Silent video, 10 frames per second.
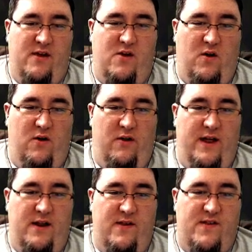coal
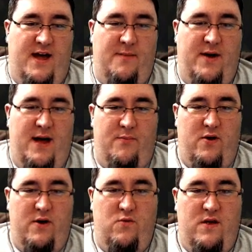into this top
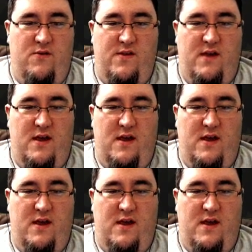hopper, and we're using